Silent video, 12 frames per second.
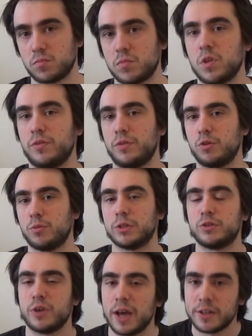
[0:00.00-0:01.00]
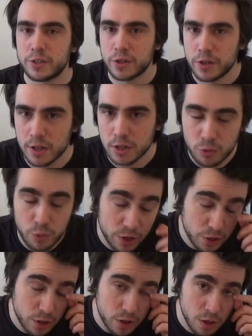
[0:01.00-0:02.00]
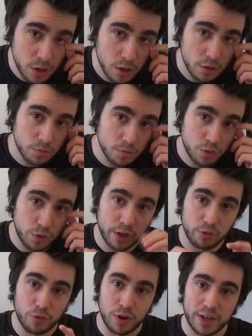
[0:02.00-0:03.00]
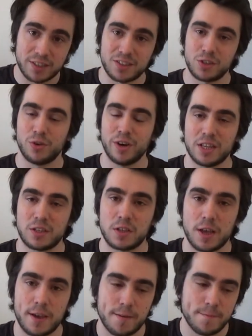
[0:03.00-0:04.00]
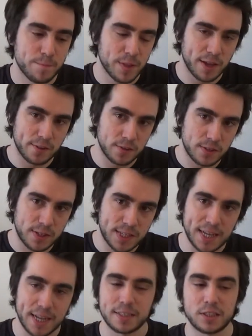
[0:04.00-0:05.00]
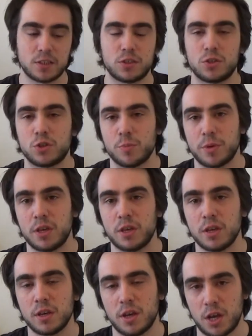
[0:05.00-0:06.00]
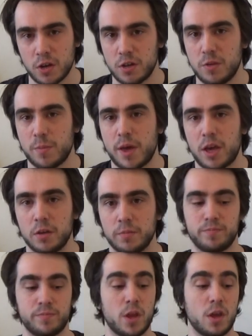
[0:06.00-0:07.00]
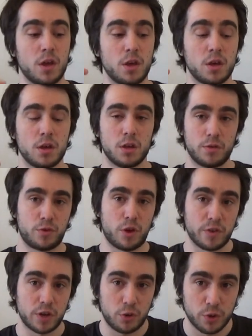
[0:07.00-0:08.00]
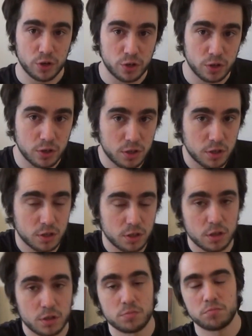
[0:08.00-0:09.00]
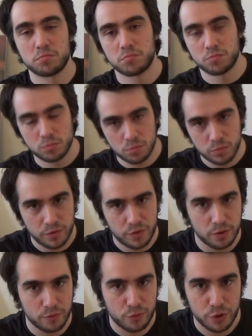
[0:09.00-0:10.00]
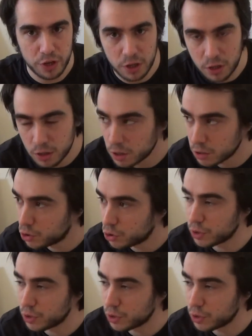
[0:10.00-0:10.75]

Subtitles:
If you want to answer that question, you can write your essay and send it to me in an email. If you have any questions, feel free to